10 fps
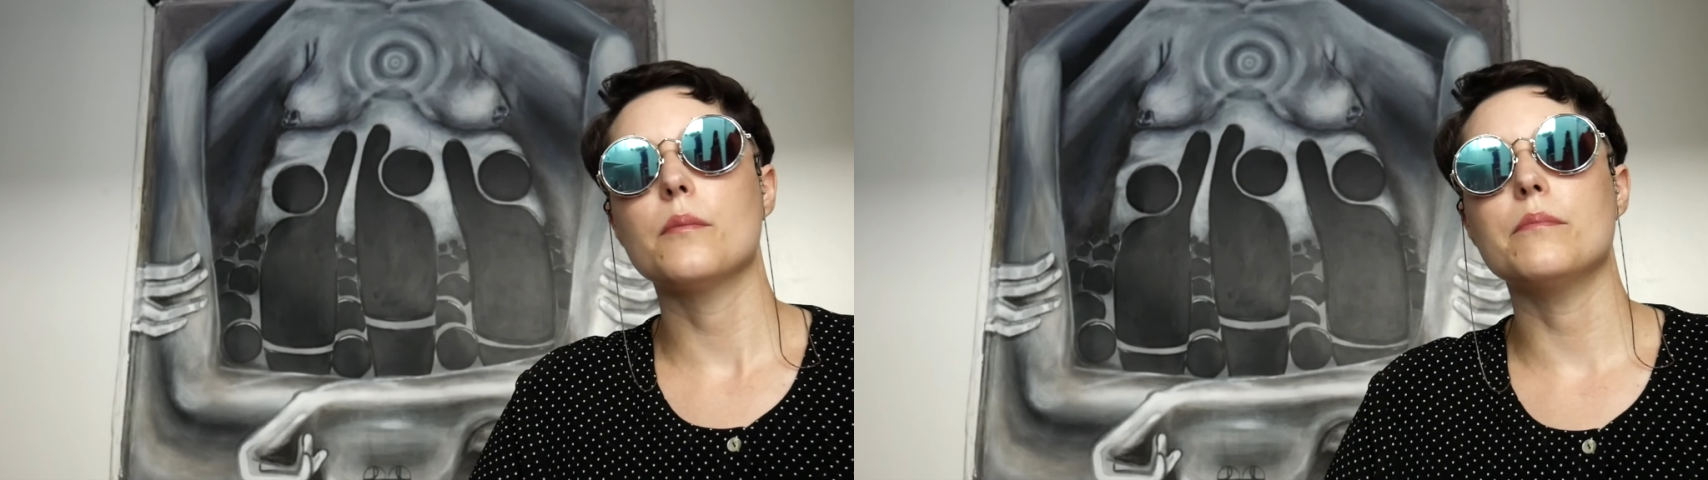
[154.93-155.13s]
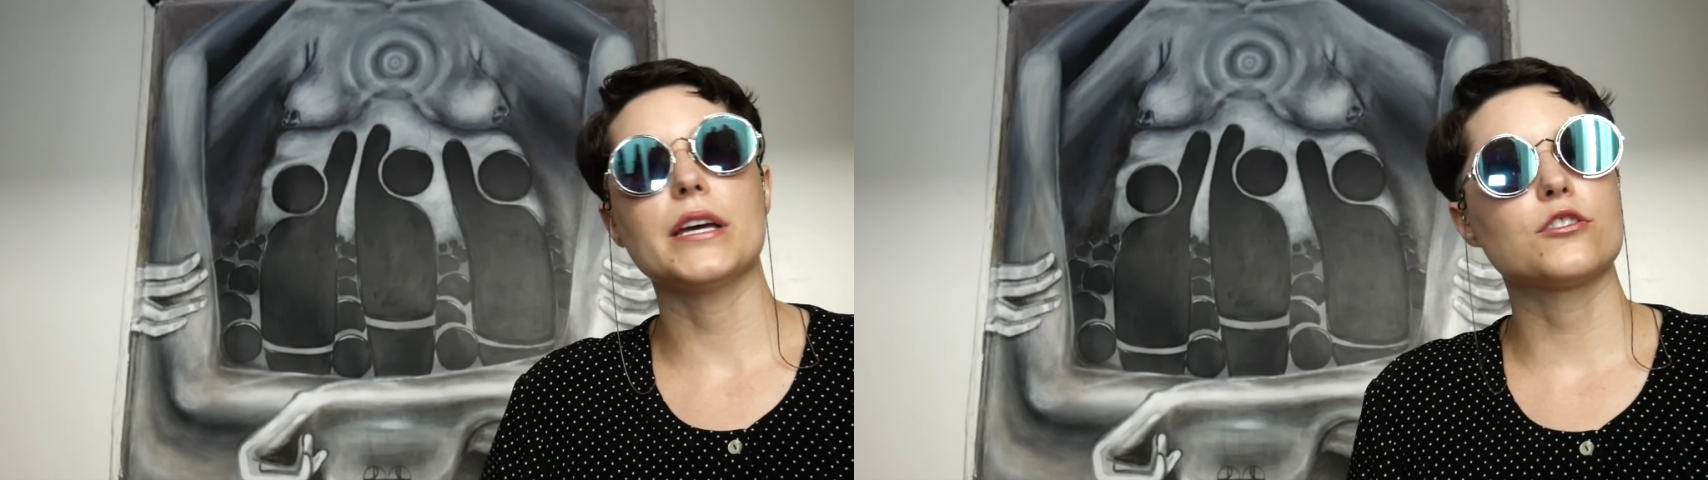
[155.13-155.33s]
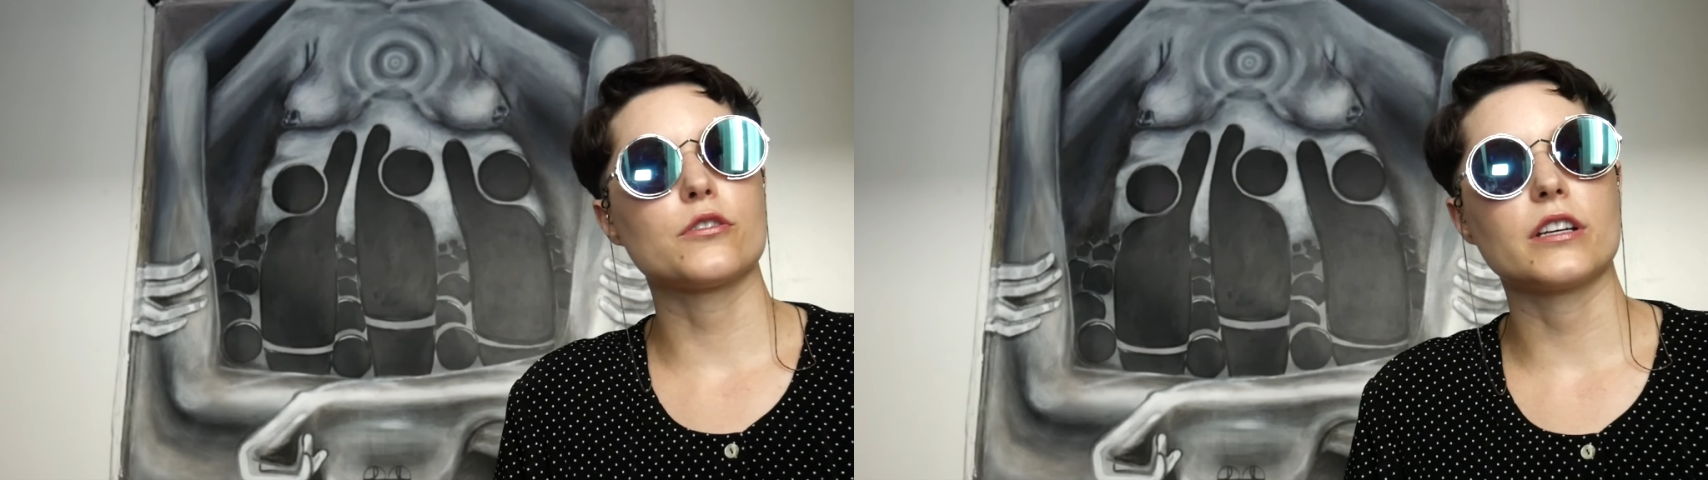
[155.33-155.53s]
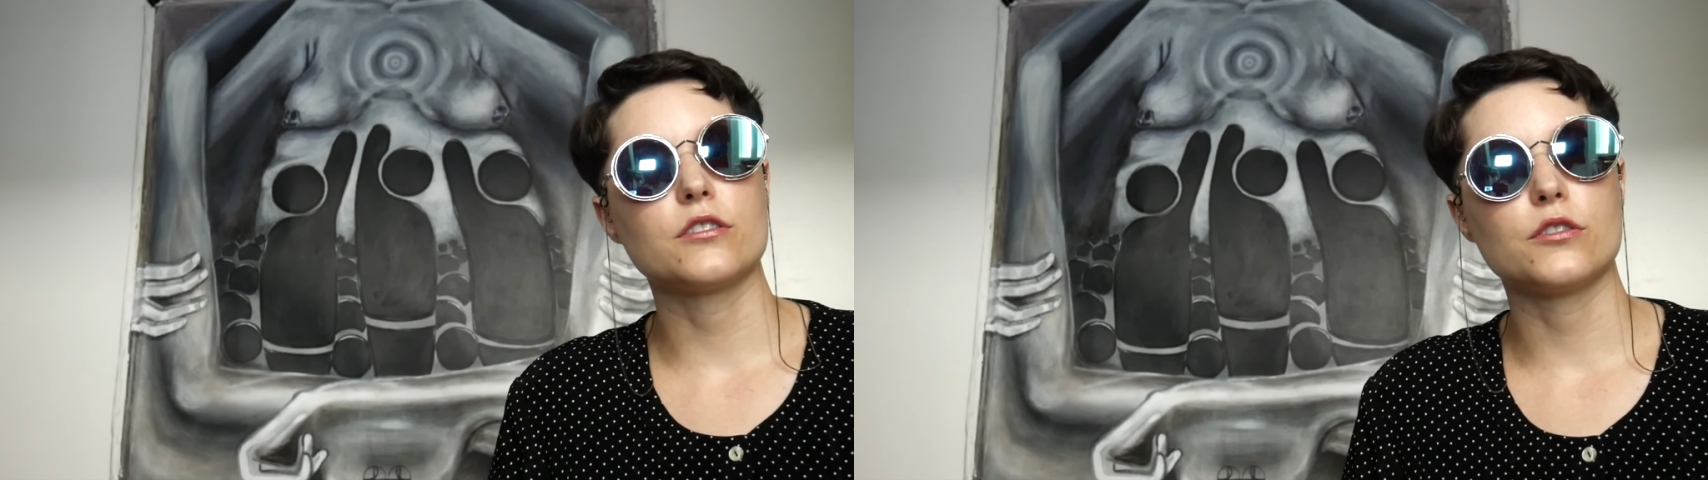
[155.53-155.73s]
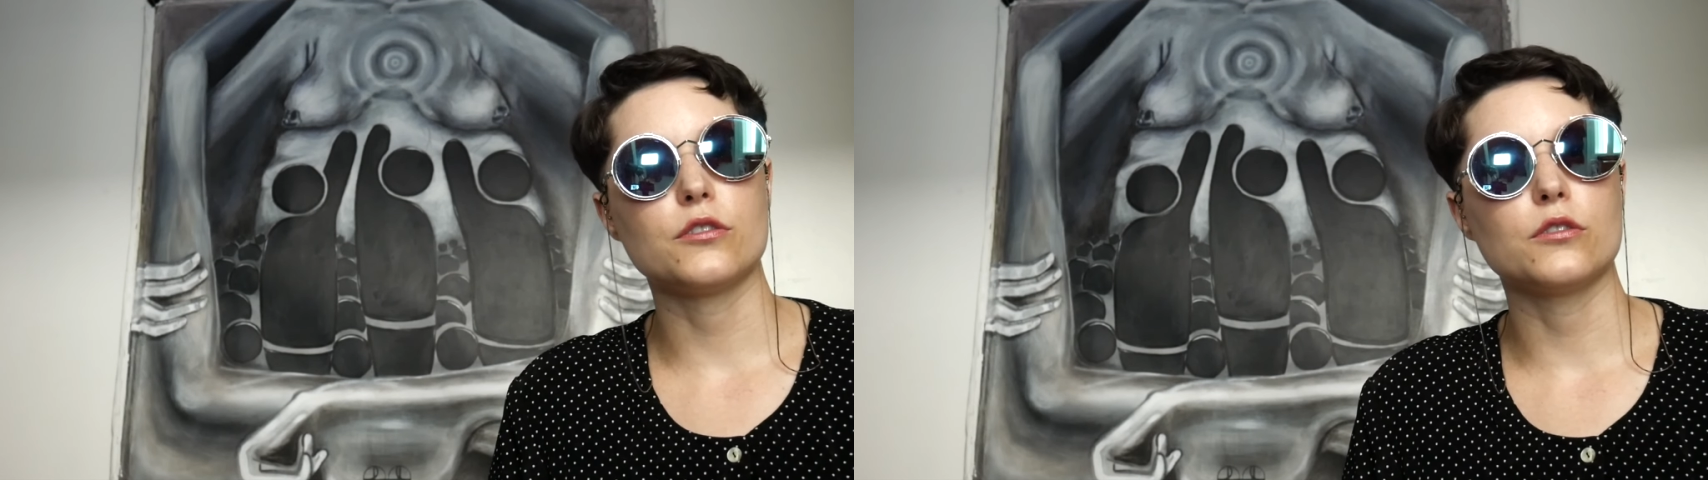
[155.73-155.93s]
metric
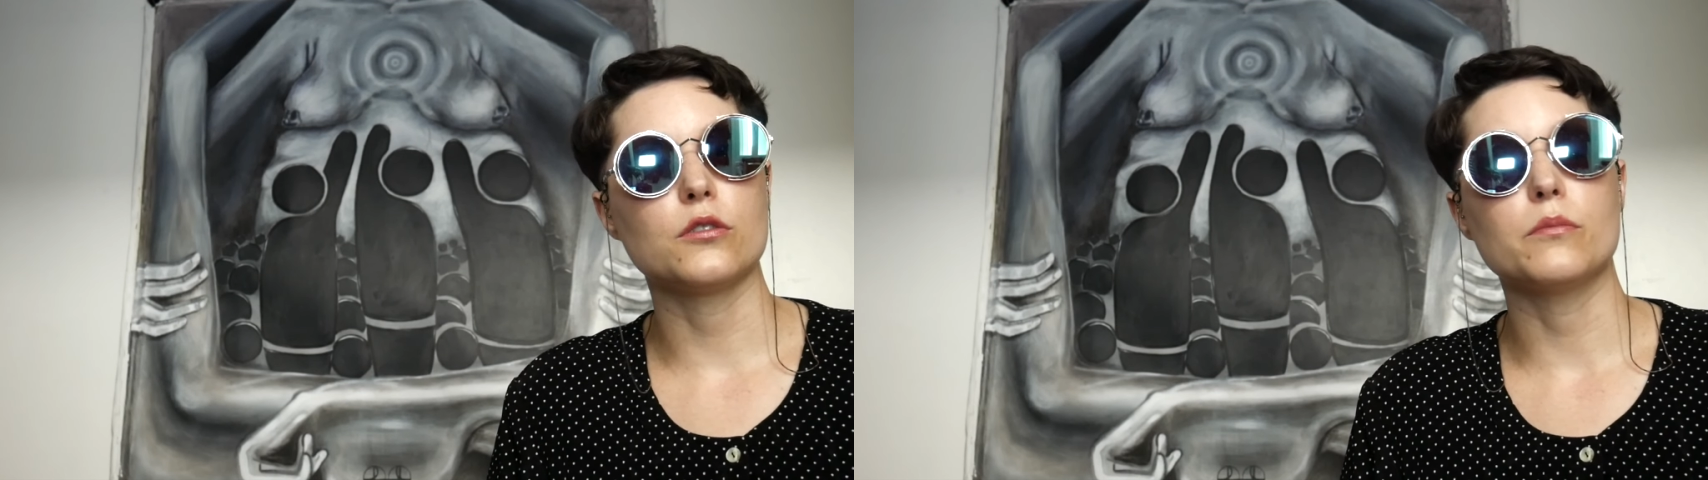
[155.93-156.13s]
to